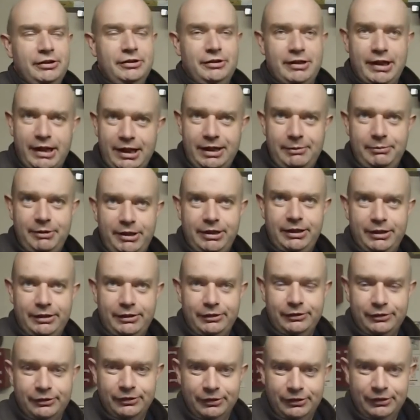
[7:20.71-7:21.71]

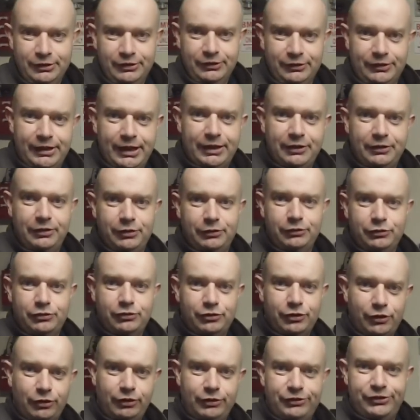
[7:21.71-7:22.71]
Damien, that
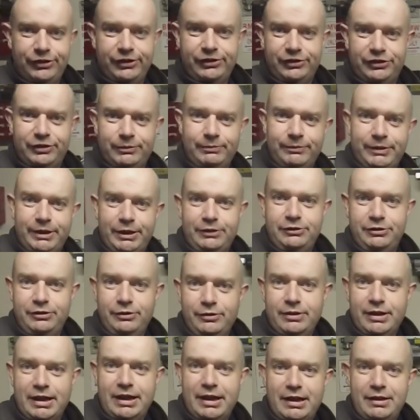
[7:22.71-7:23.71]
control system that
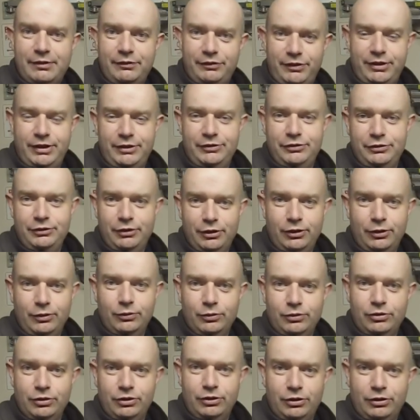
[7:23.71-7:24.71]
you have is
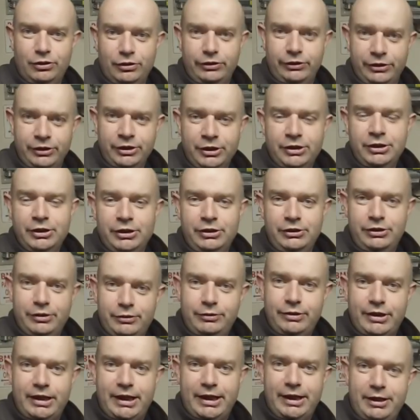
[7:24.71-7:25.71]
no good.
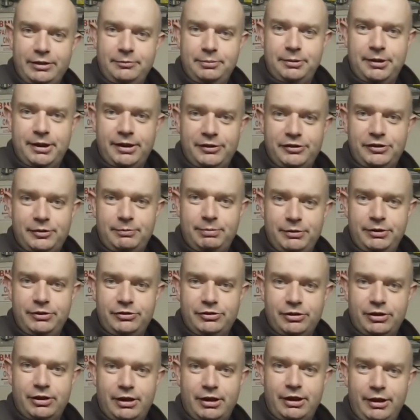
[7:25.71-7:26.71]
You can't possibly
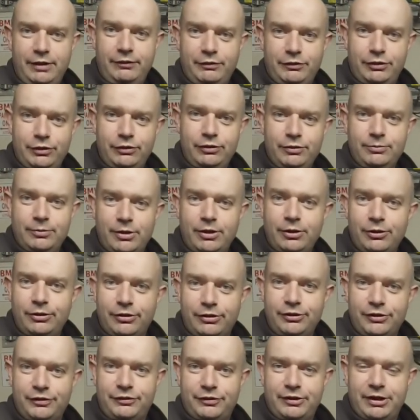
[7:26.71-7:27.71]
drive two
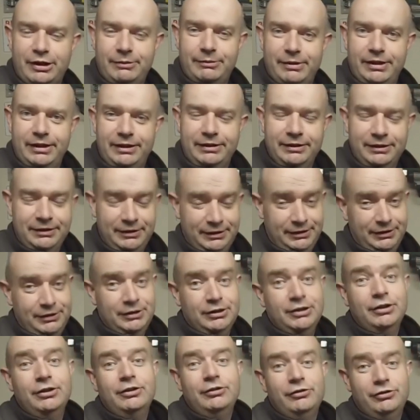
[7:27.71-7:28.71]
motors from it.
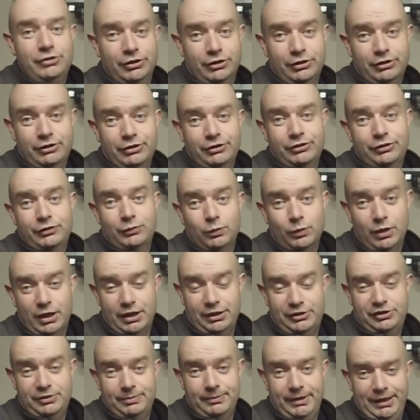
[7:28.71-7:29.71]
Just
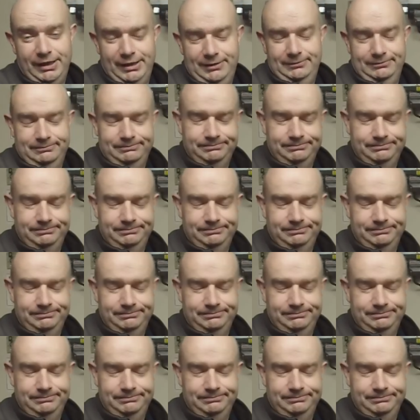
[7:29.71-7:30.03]
watch me.